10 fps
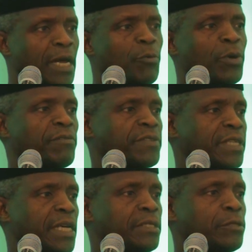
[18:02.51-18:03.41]
And we have
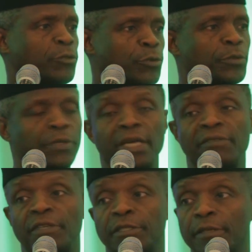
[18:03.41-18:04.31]
stayed true to
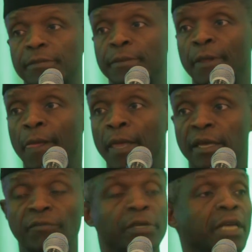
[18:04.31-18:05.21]
that vision.
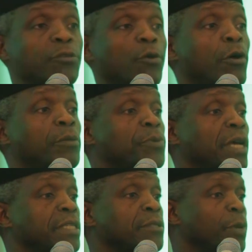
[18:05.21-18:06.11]
Even as oil
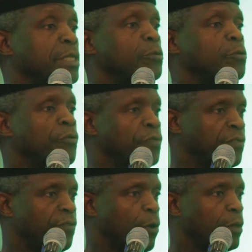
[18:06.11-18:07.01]
prices went into free
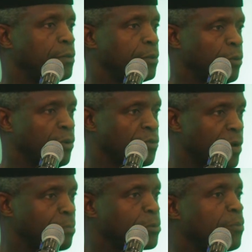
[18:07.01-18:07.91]
fall, we've
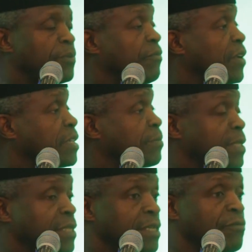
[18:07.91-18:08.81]
ramped up
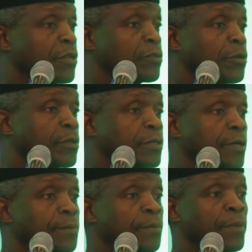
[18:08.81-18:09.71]
investments in
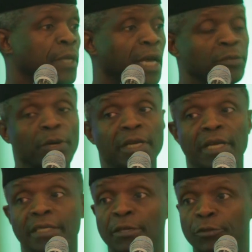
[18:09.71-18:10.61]
infrastructure, as well
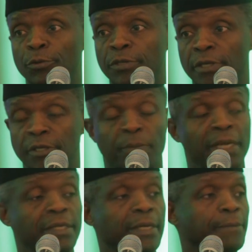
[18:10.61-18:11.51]
as our social
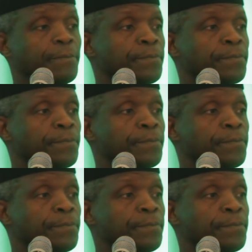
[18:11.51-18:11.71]
spending.